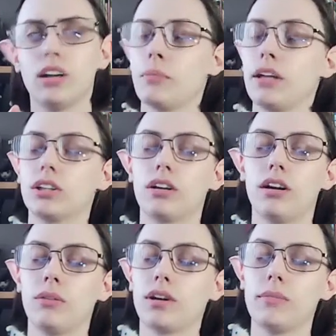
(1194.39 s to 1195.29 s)

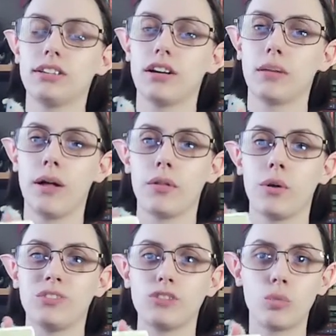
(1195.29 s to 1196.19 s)
what am I talking about, the
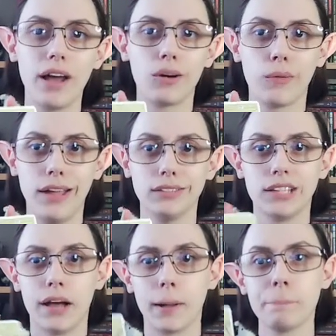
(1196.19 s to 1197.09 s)
Rider-Waite
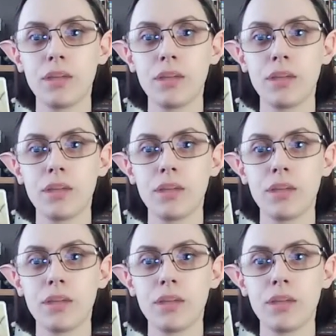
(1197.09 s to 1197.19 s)
deck